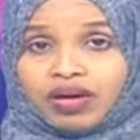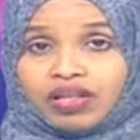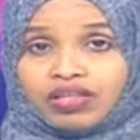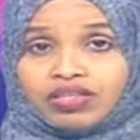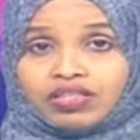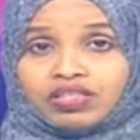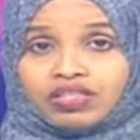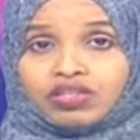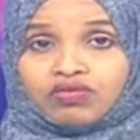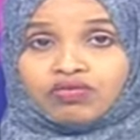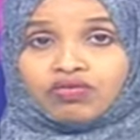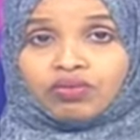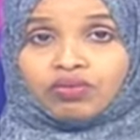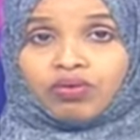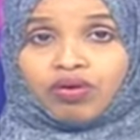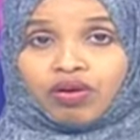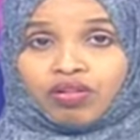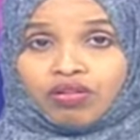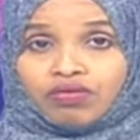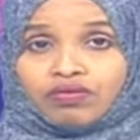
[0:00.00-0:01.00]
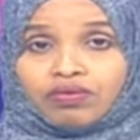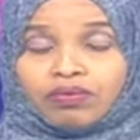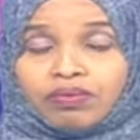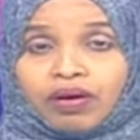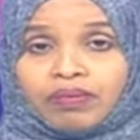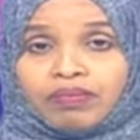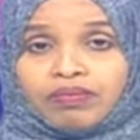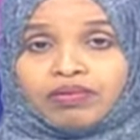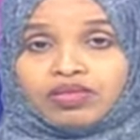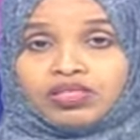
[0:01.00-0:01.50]
policy of the whole of the
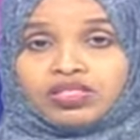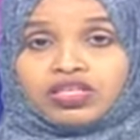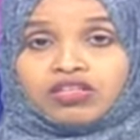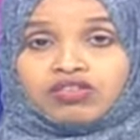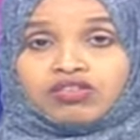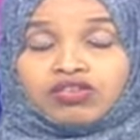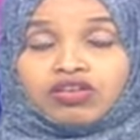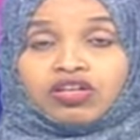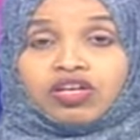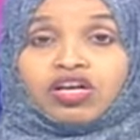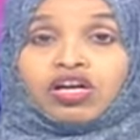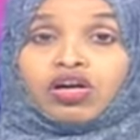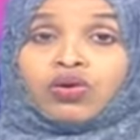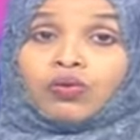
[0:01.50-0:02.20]
public sector